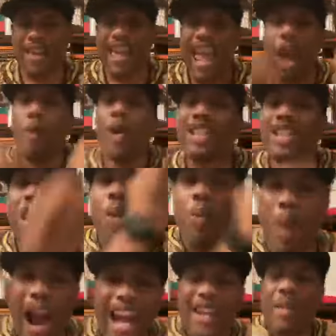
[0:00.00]
It was the
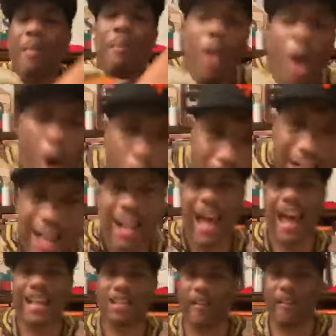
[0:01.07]
white poor
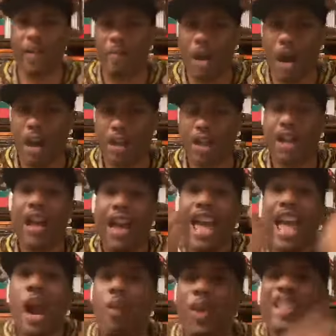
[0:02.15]
class of America.
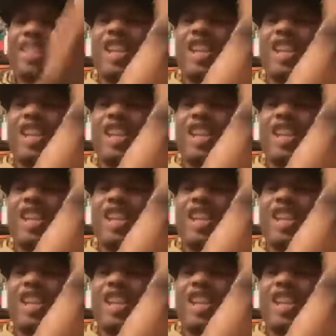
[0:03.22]
It was the